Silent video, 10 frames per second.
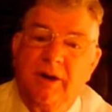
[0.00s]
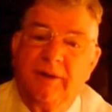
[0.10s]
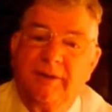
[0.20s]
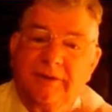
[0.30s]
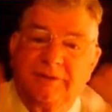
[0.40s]

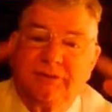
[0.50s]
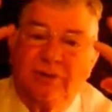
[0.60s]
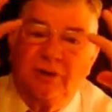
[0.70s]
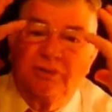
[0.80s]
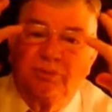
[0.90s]
and that
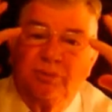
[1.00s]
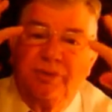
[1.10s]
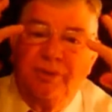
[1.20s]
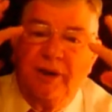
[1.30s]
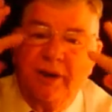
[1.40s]
starts
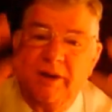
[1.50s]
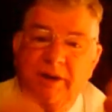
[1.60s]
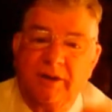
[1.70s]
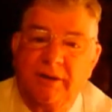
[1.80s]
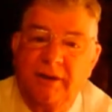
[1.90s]
with the
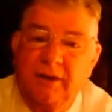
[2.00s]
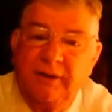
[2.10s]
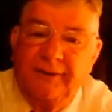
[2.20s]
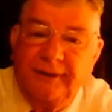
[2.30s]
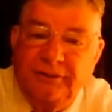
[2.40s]
head.
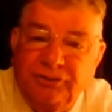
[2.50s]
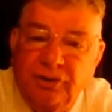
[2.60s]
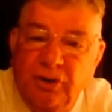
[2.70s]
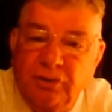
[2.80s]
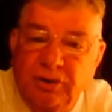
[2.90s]
That's
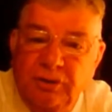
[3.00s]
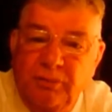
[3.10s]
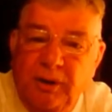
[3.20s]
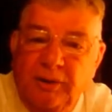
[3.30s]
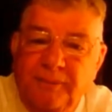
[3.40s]
talking
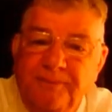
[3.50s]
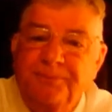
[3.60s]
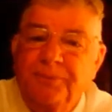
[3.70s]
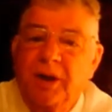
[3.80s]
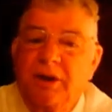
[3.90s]
about
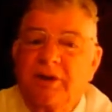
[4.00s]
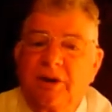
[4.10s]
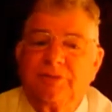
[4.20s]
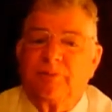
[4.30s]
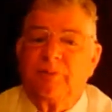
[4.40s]

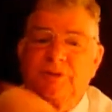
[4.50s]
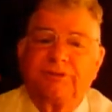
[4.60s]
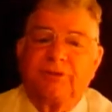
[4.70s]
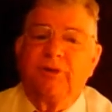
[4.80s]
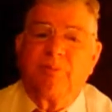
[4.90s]
cut the
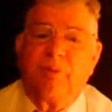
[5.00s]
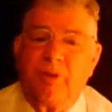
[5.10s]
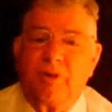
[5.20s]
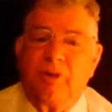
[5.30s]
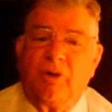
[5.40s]
rest of your
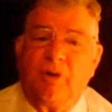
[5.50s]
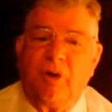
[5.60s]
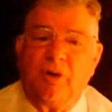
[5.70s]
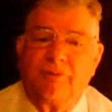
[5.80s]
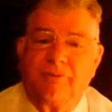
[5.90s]
body
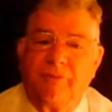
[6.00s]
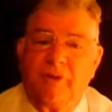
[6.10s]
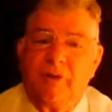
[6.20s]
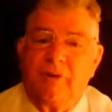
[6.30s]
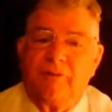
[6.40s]
off
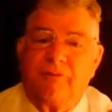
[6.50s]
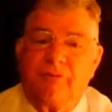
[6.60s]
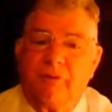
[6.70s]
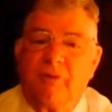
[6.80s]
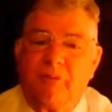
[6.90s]

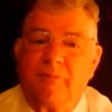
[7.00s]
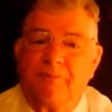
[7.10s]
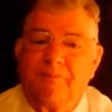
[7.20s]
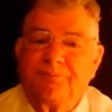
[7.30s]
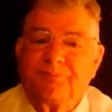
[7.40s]

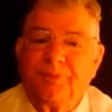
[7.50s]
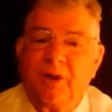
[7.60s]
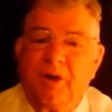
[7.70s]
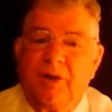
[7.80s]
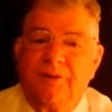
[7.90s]
from
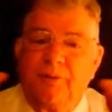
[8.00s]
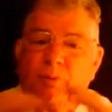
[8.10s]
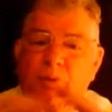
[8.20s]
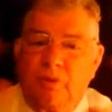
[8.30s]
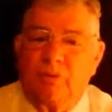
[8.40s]
the
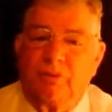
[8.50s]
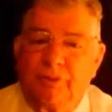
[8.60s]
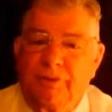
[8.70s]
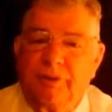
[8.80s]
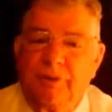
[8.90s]
world